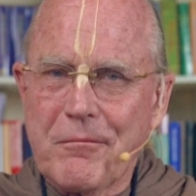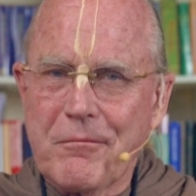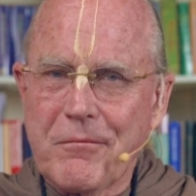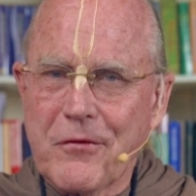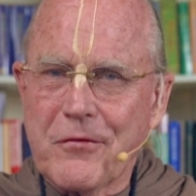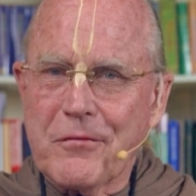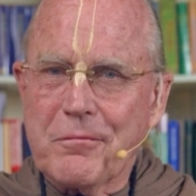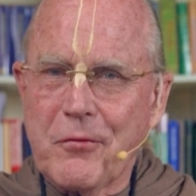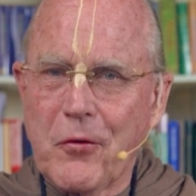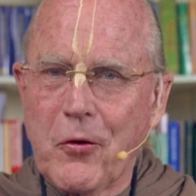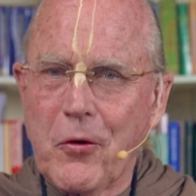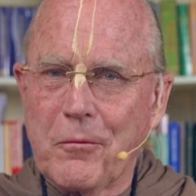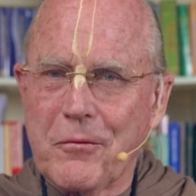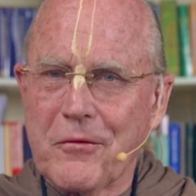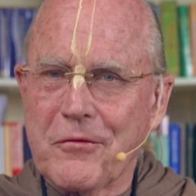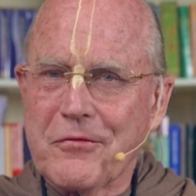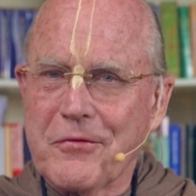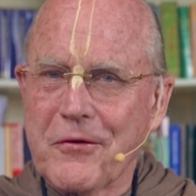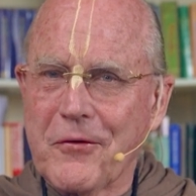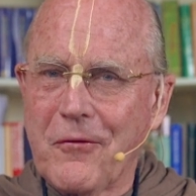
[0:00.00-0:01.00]
this poem
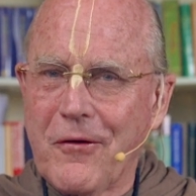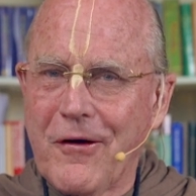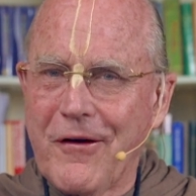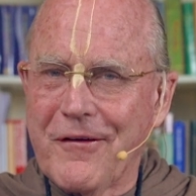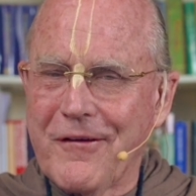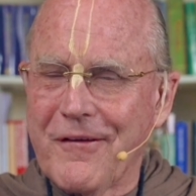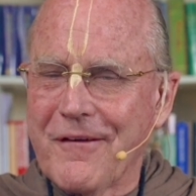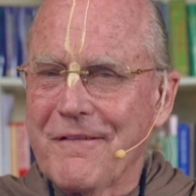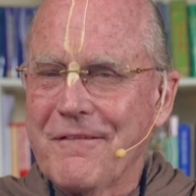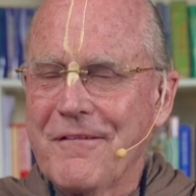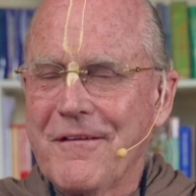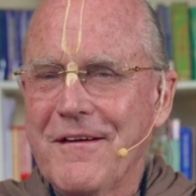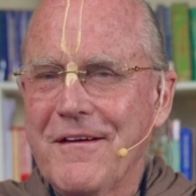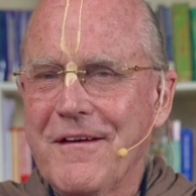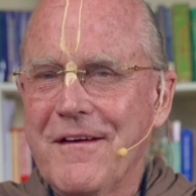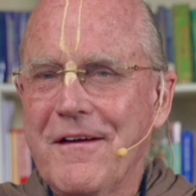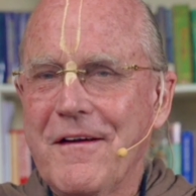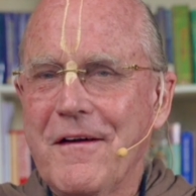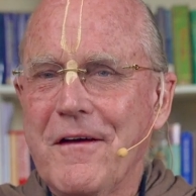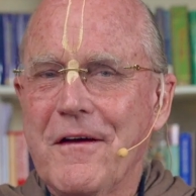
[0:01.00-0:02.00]
to Sri Radha.
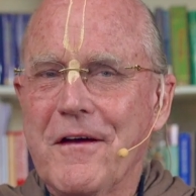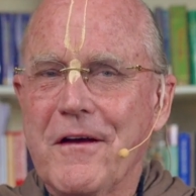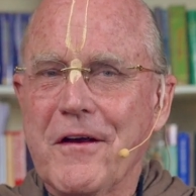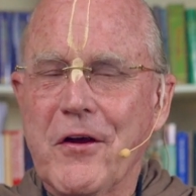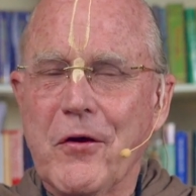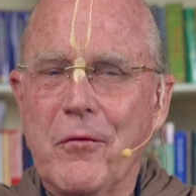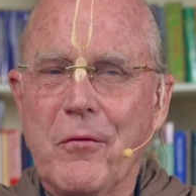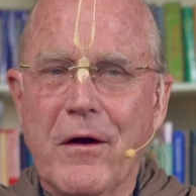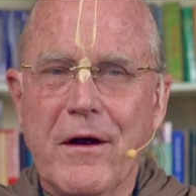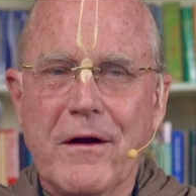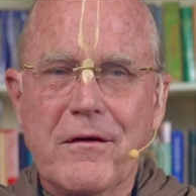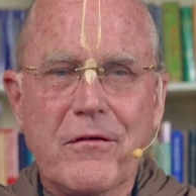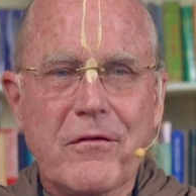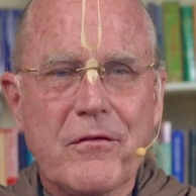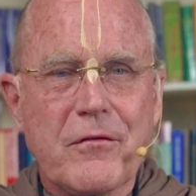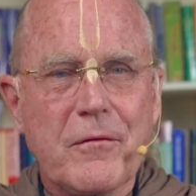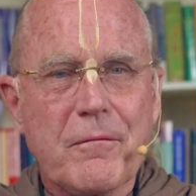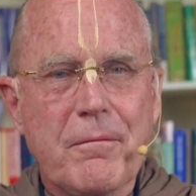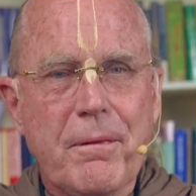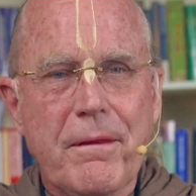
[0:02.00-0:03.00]
He writes,